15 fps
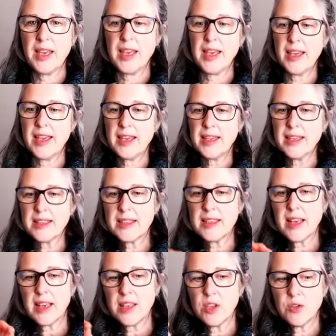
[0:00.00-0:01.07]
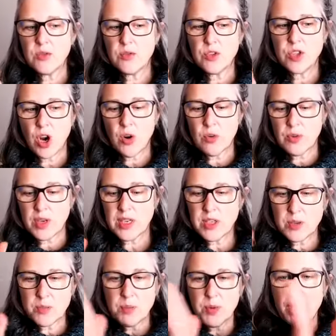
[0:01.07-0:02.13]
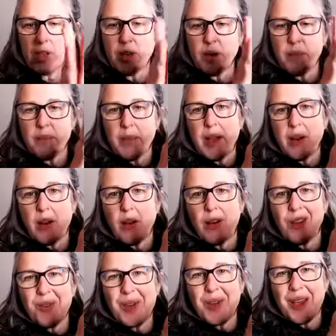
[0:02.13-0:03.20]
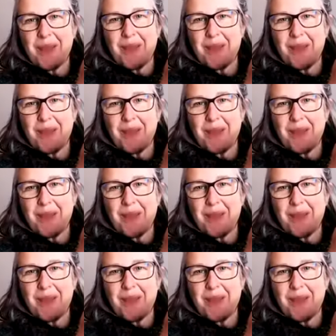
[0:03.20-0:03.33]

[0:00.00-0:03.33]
is that you don't need to put your butt all the way up